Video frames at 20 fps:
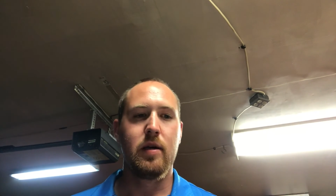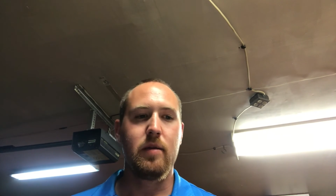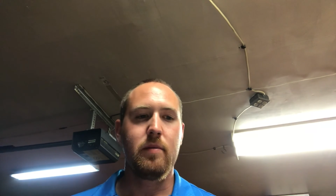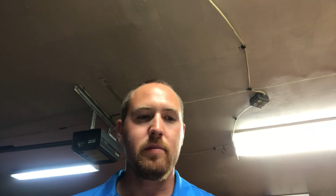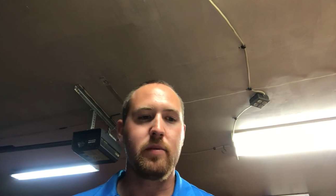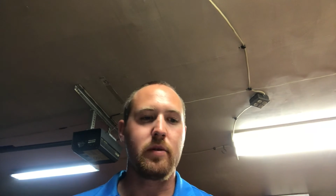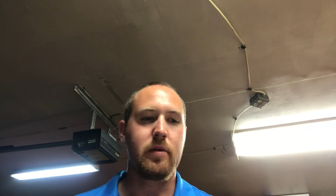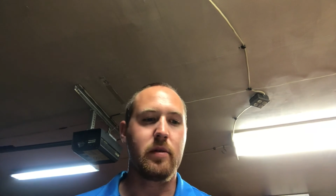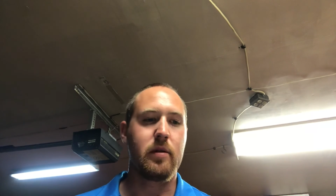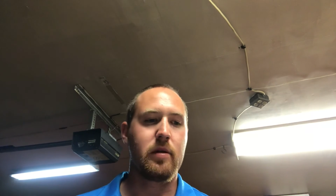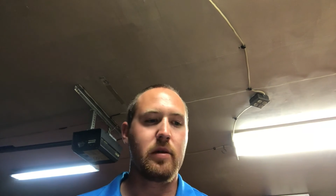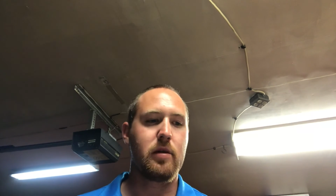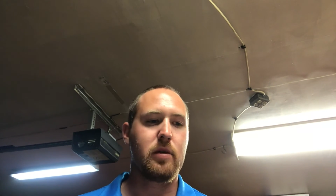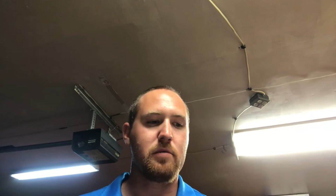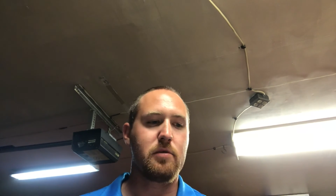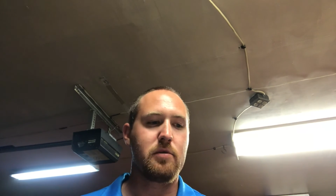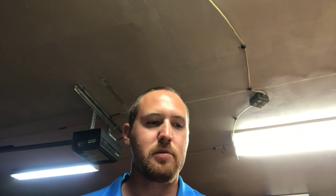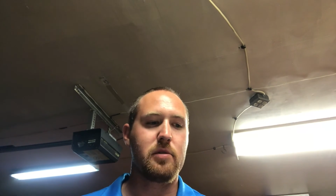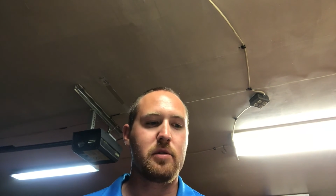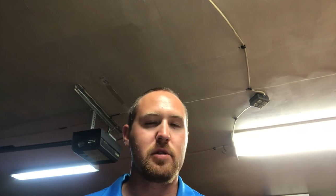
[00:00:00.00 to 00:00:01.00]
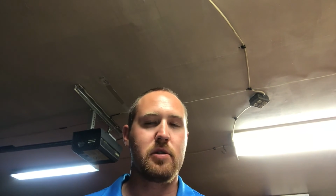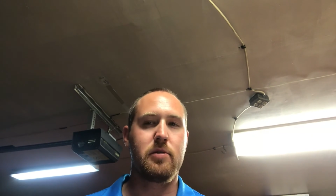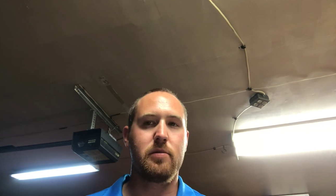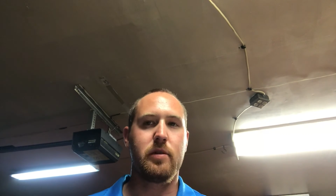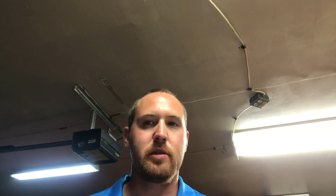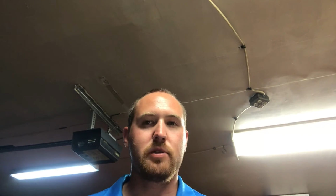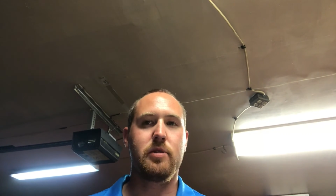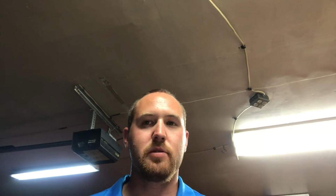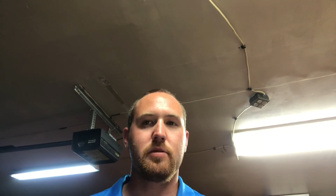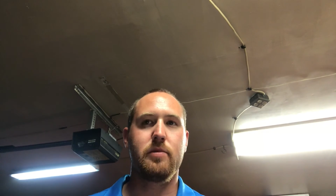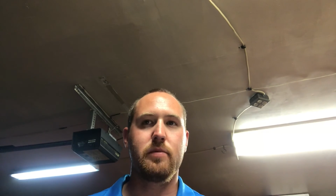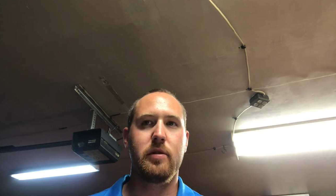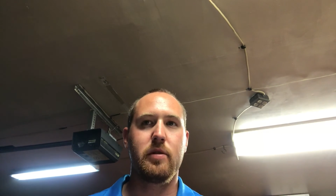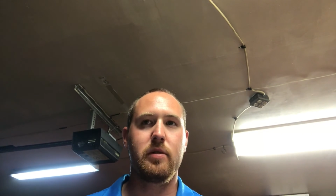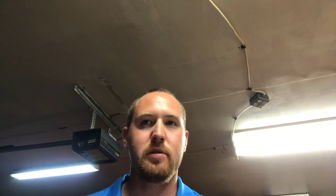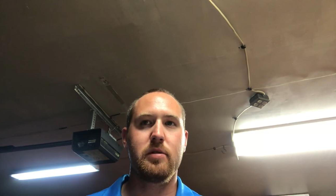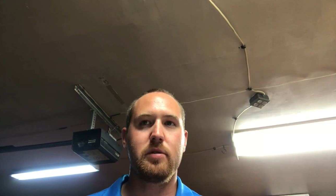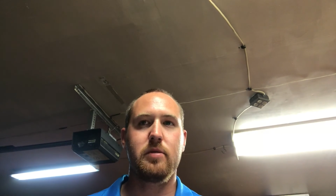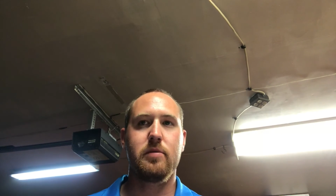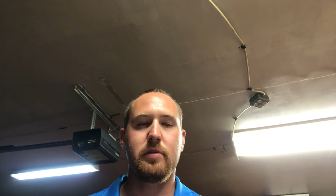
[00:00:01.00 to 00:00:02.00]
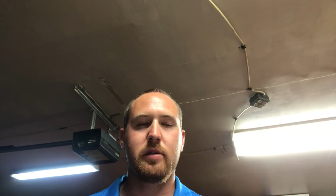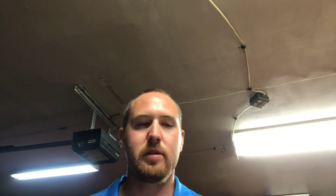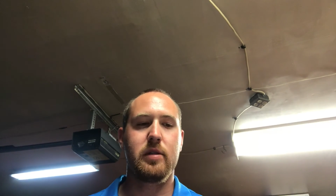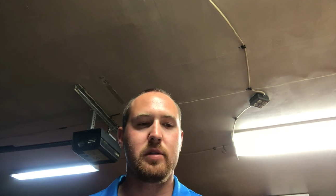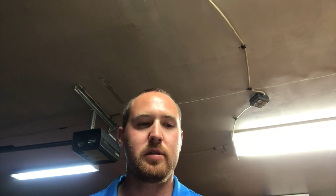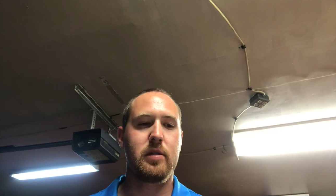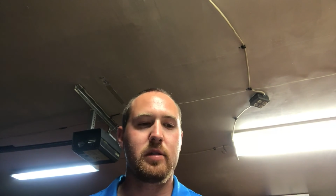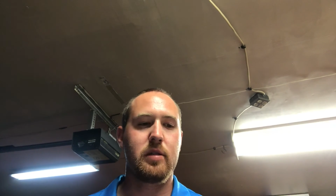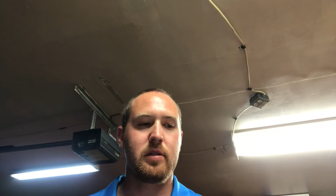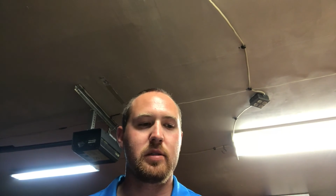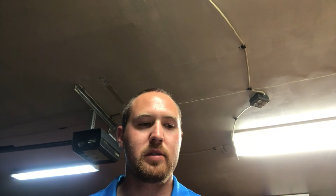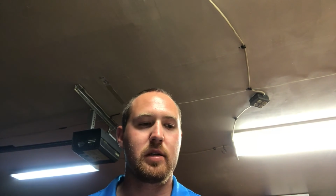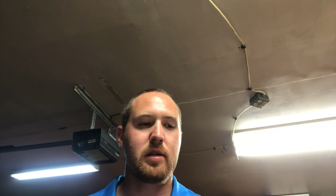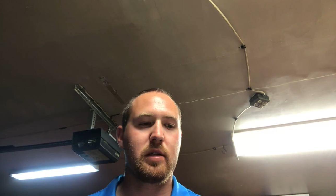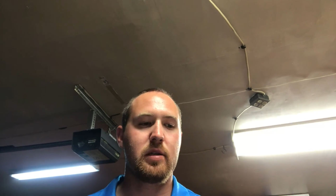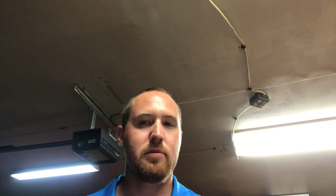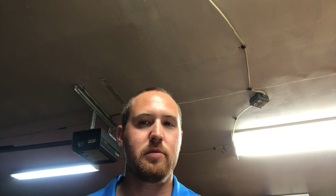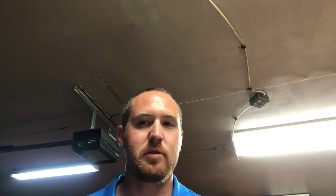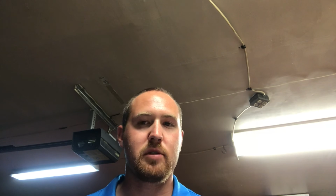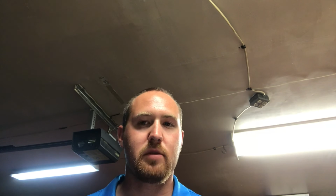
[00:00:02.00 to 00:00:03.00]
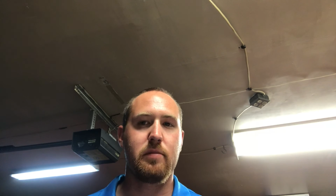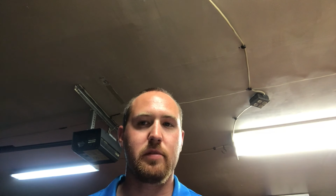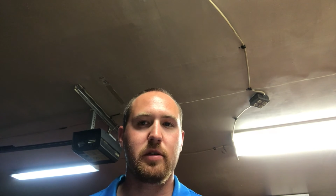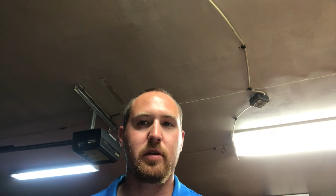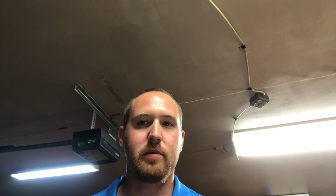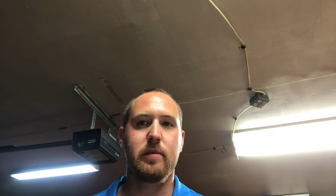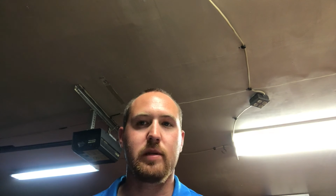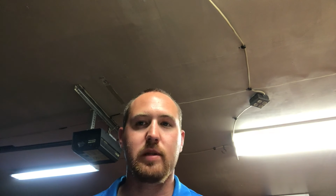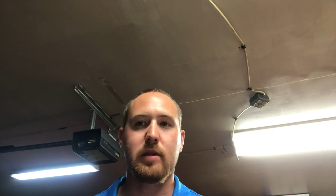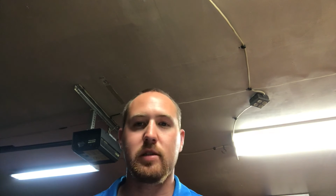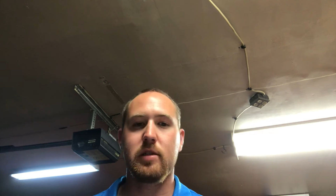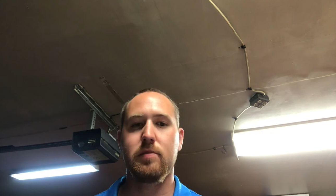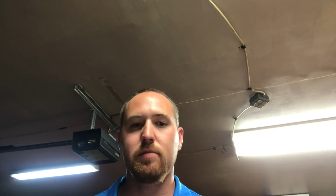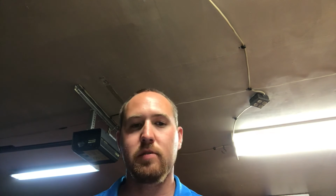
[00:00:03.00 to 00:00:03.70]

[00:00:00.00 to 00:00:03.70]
but it helps with situational awareness so we can see exactly what's going to be coming next.